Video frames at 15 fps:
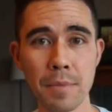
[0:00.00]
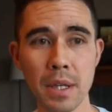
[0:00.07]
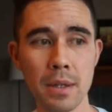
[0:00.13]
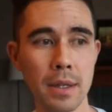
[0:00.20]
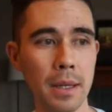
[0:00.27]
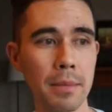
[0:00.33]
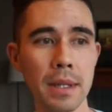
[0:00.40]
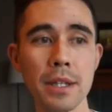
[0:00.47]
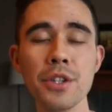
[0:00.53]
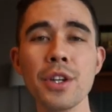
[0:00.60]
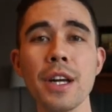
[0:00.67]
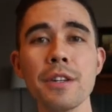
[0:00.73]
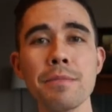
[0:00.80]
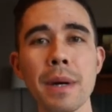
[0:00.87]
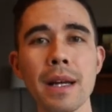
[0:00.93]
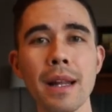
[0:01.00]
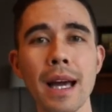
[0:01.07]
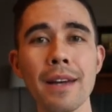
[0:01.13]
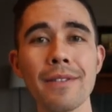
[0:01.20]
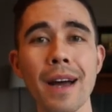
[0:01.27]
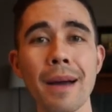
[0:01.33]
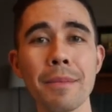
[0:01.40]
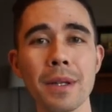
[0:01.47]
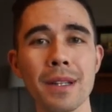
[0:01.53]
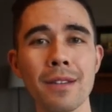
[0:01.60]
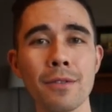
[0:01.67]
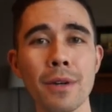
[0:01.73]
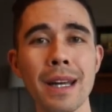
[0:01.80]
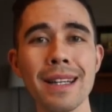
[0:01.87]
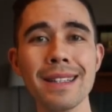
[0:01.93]
You're like, I'm going to change my life, I'm going to
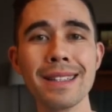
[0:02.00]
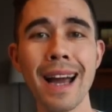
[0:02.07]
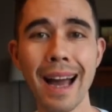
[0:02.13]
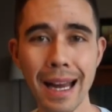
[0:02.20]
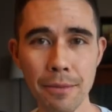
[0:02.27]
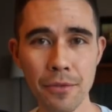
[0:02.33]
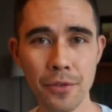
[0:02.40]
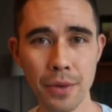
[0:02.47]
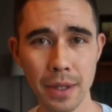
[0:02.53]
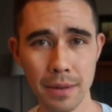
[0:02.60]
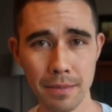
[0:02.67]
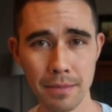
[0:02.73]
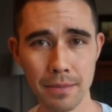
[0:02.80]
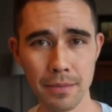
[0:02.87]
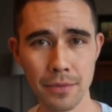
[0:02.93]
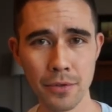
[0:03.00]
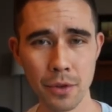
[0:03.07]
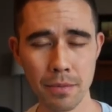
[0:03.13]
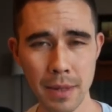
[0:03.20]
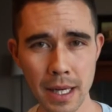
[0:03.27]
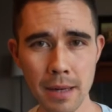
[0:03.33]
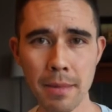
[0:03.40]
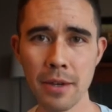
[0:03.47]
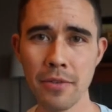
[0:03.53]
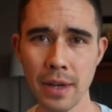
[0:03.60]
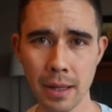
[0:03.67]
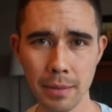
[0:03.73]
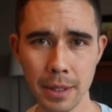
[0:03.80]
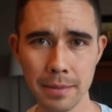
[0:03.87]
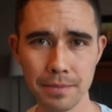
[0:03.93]
create time freedom for me and my
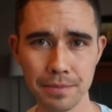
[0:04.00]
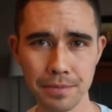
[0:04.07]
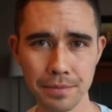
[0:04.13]
family.